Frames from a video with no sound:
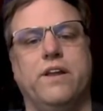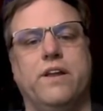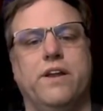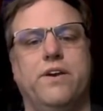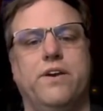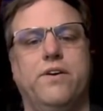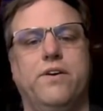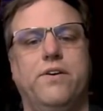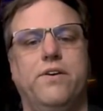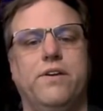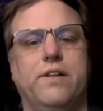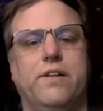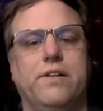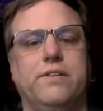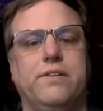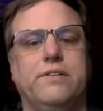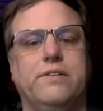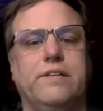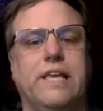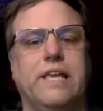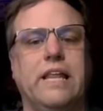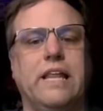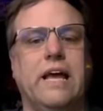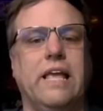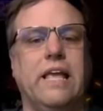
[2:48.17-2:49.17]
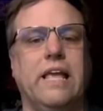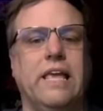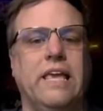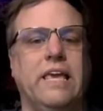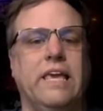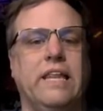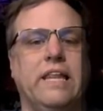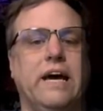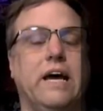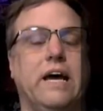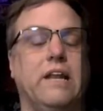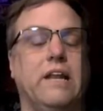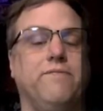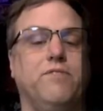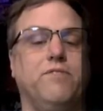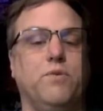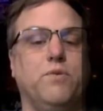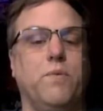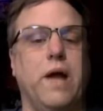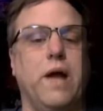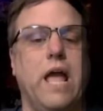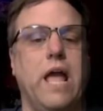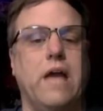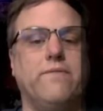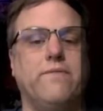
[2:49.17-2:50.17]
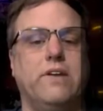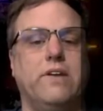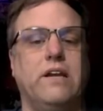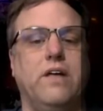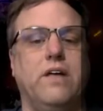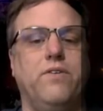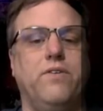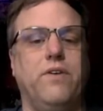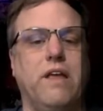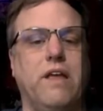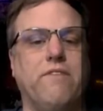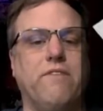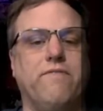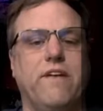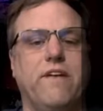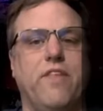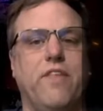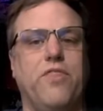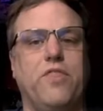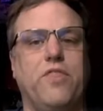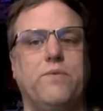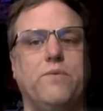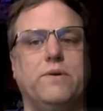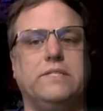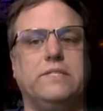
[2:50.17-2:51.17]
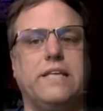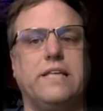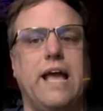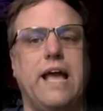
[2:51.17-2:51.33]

here and, and get, get out of the way of another event that was